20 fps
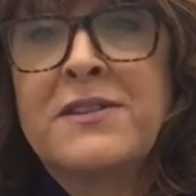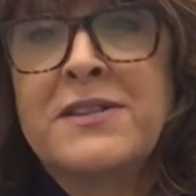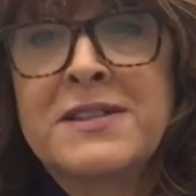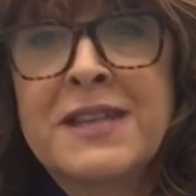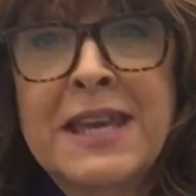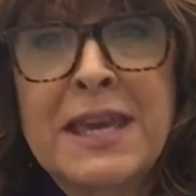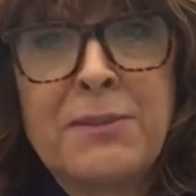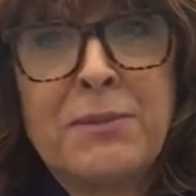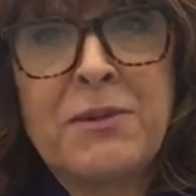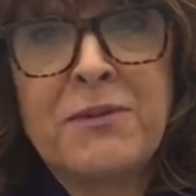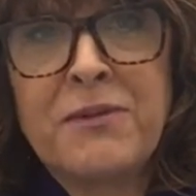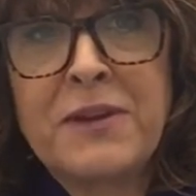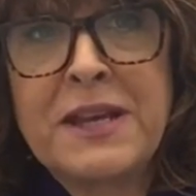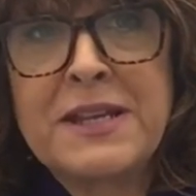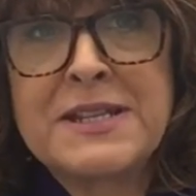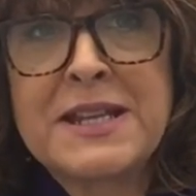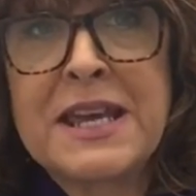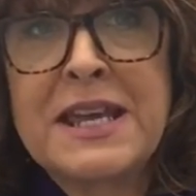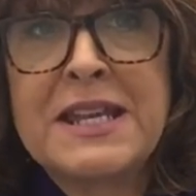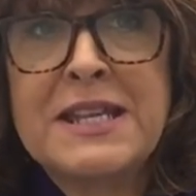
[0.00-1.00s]
to keep your
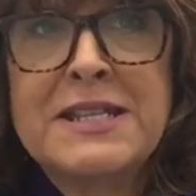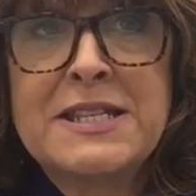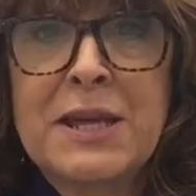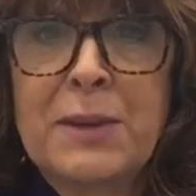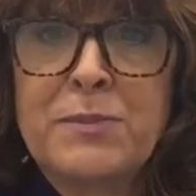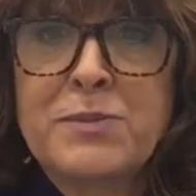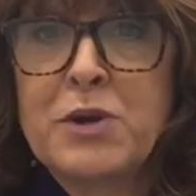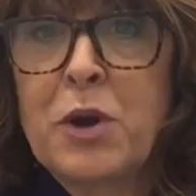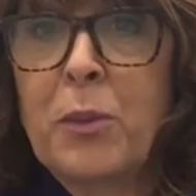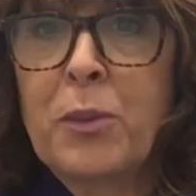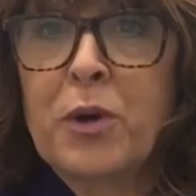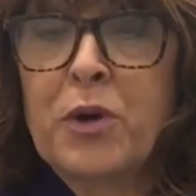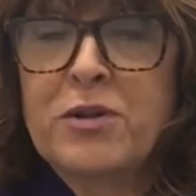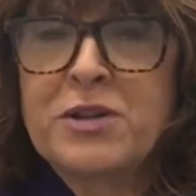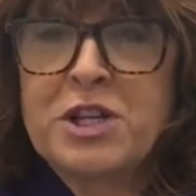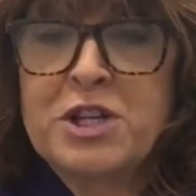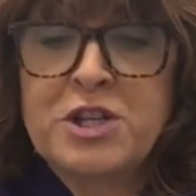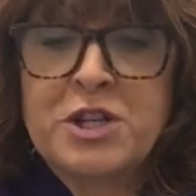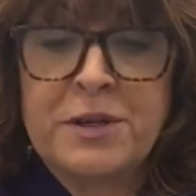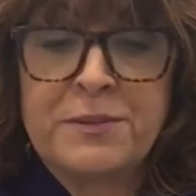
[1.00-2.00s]
feet in tip-top
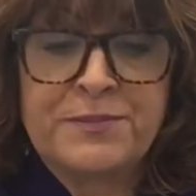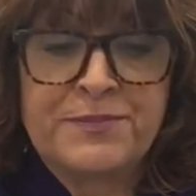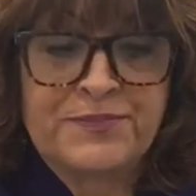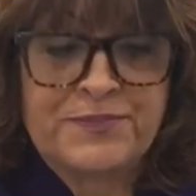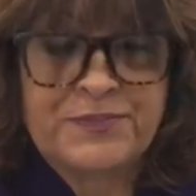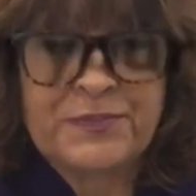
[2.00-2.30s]
condition.